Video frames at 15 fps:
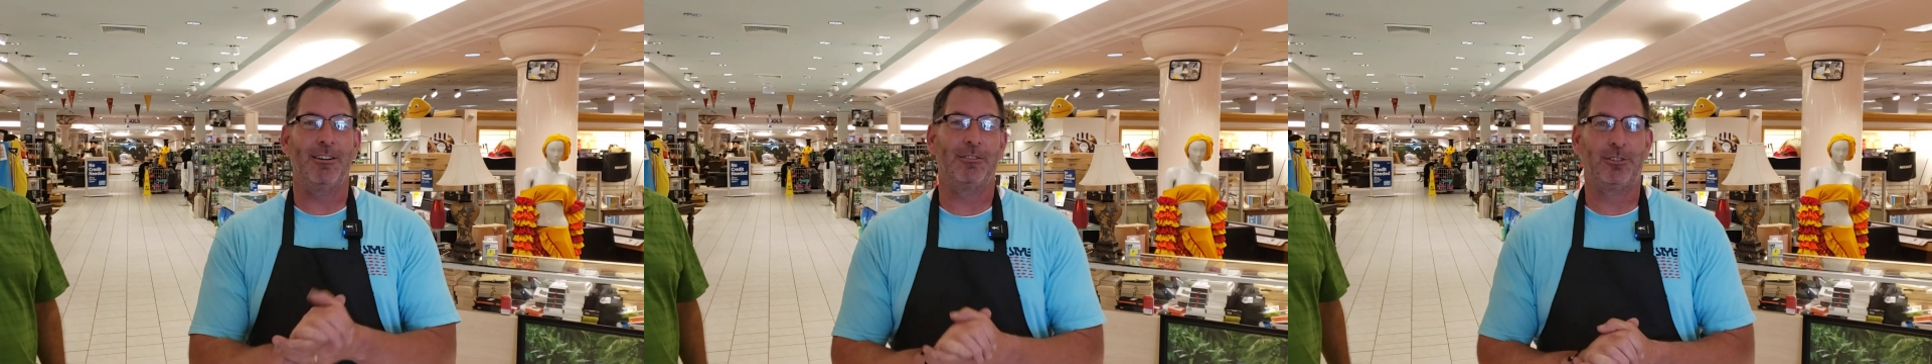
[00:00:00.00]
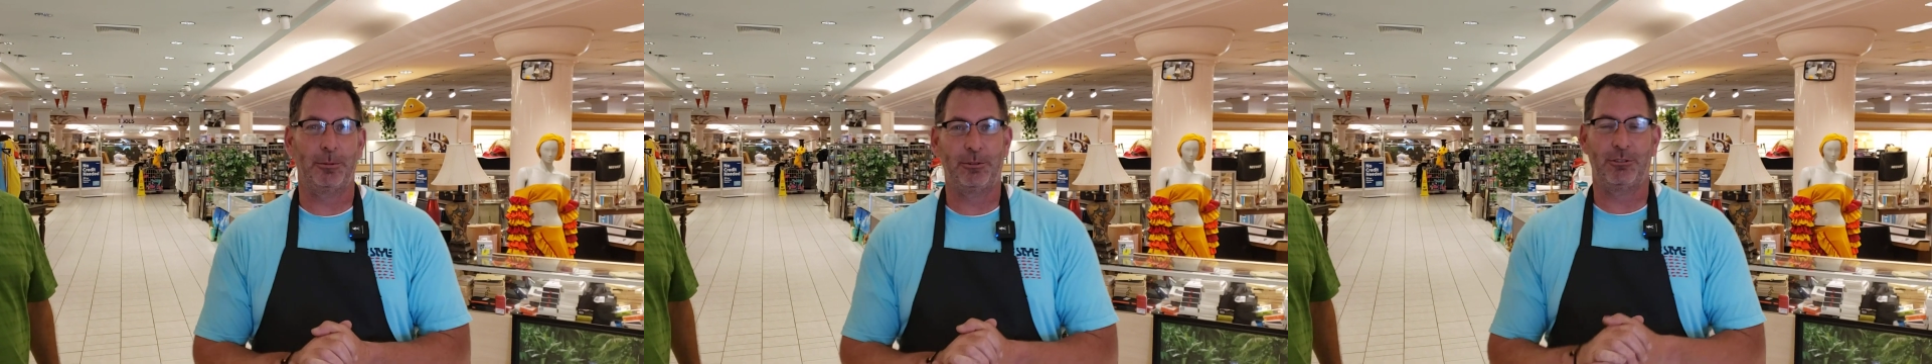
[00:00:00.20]

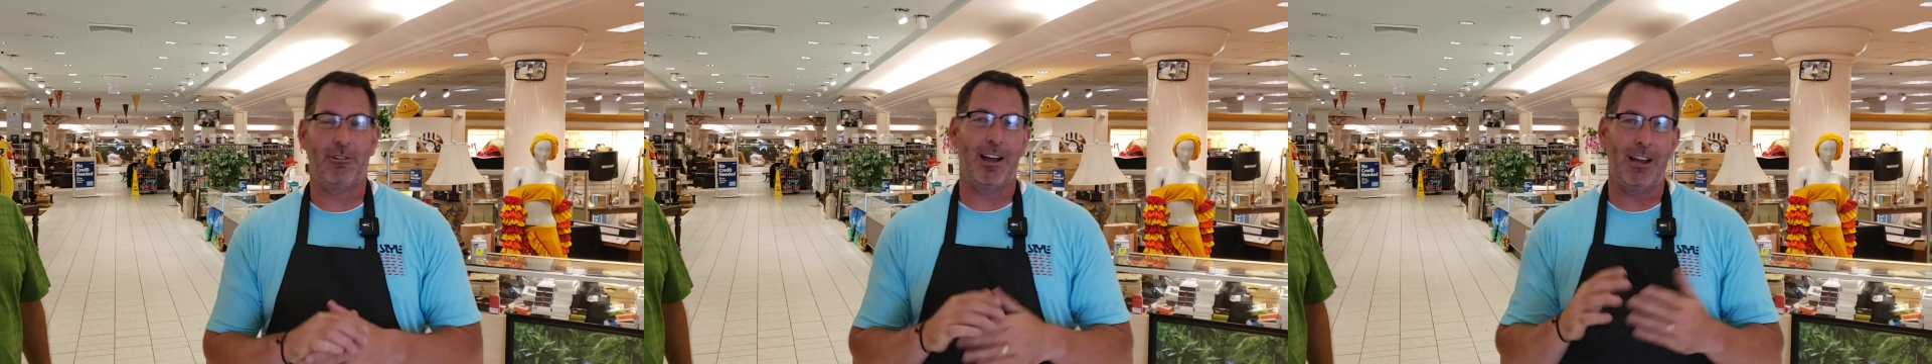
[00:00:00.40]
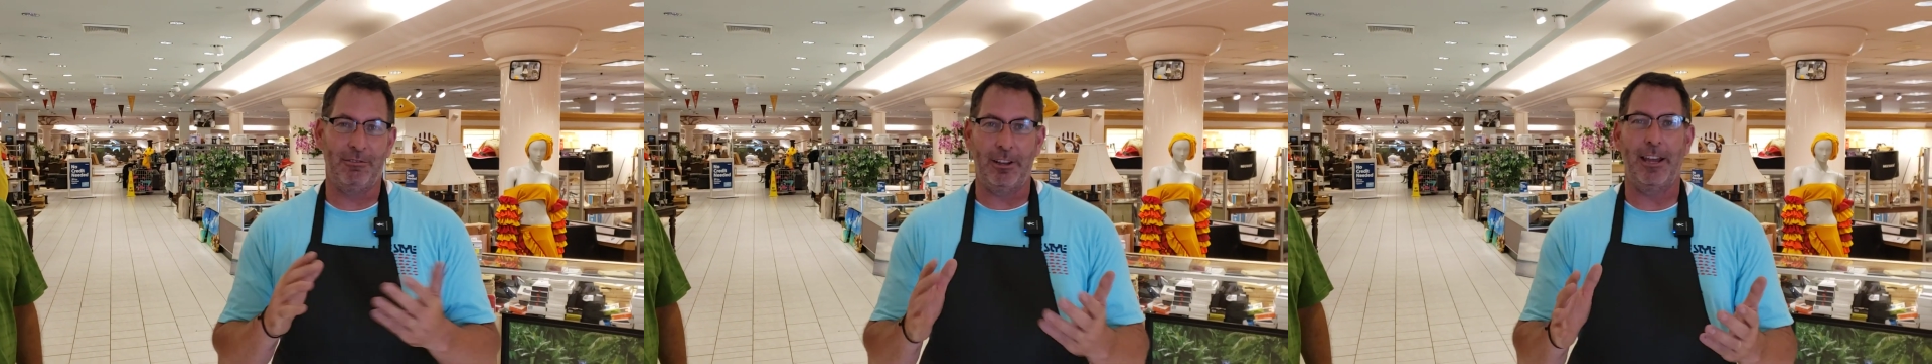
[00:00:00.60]
and
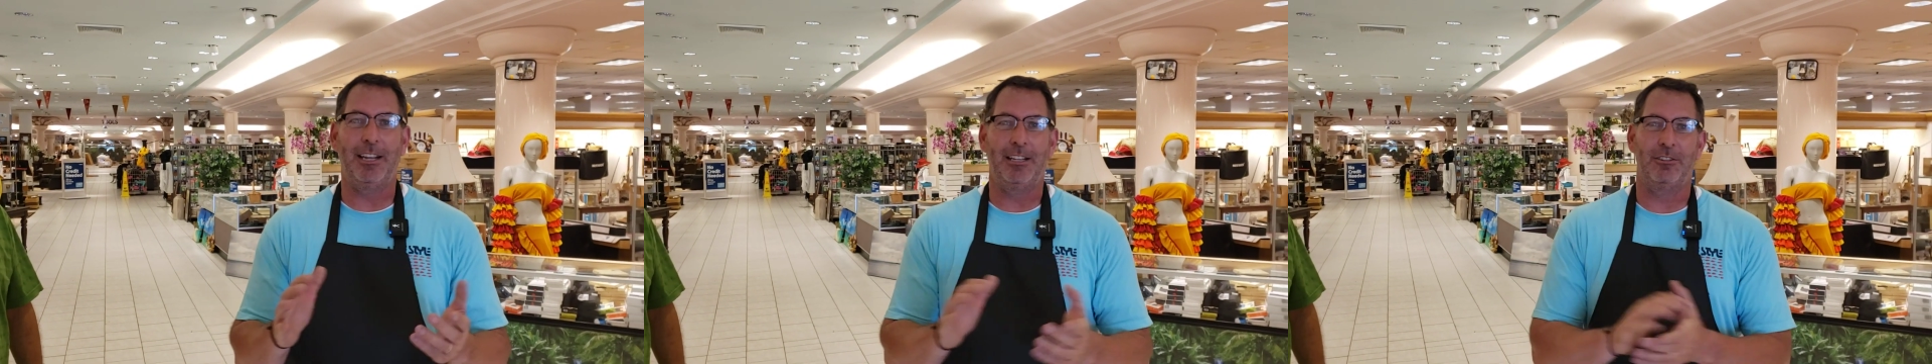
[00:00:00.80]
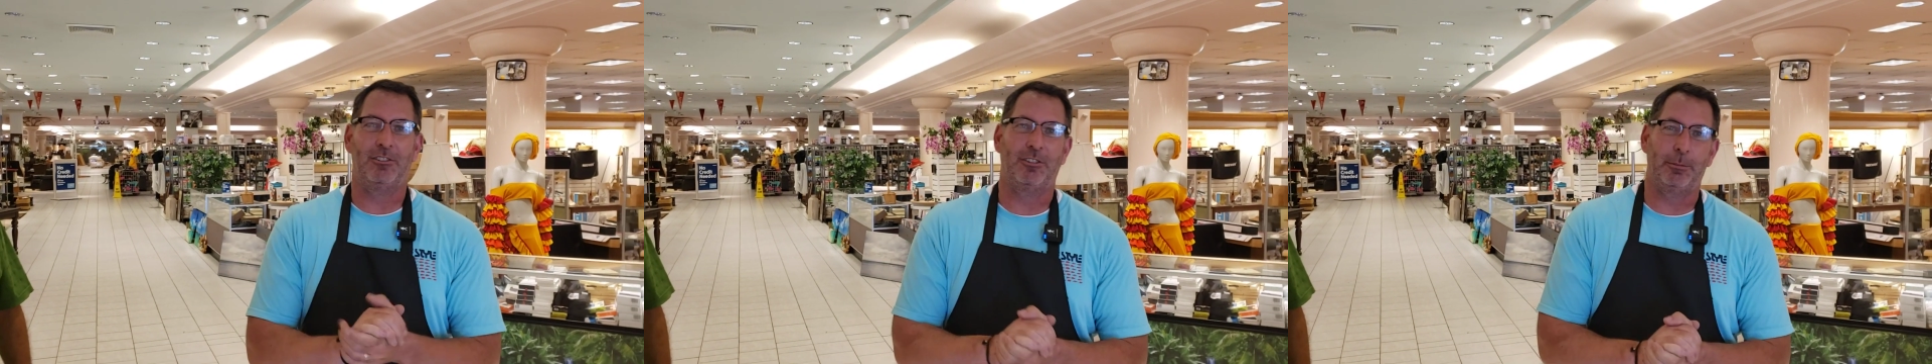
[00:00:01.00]
subscribe, like
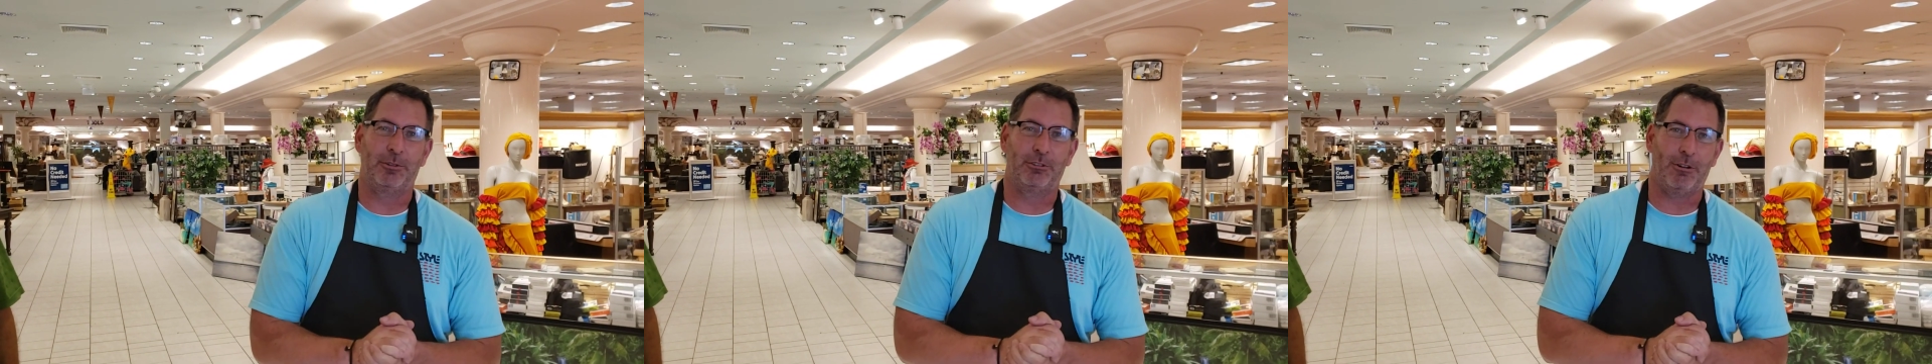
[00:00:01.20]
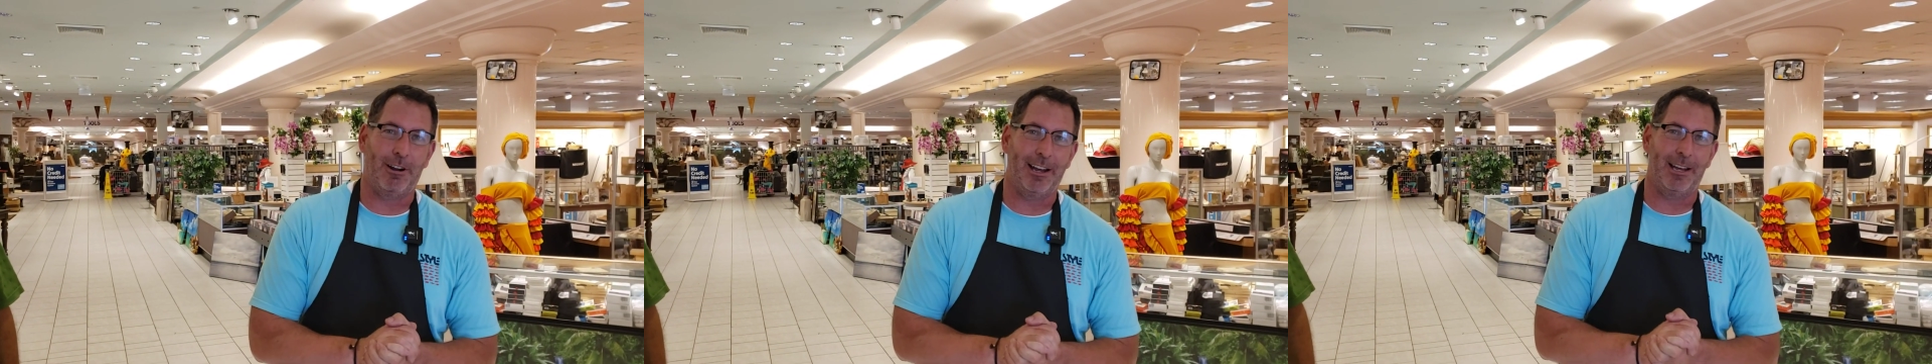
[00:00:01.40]
and
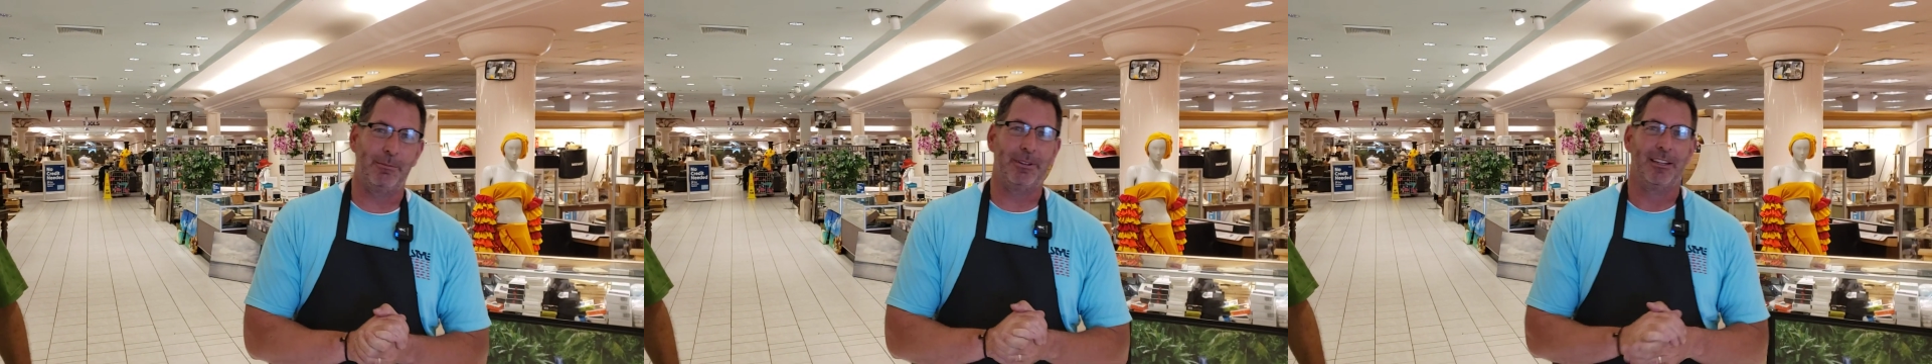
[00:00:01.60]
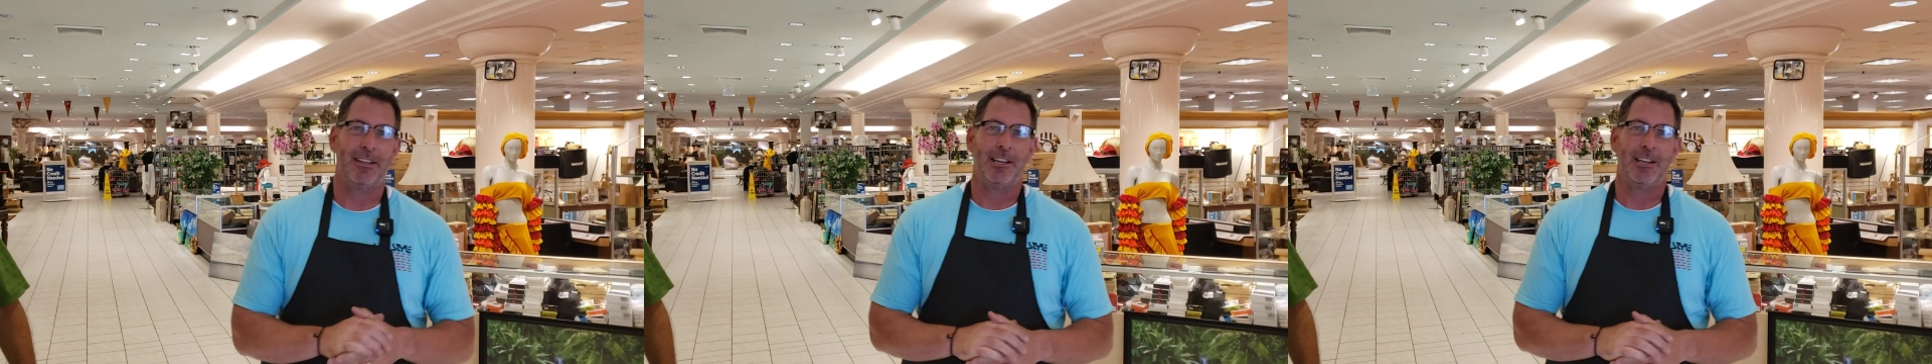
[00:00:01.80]
subscribe.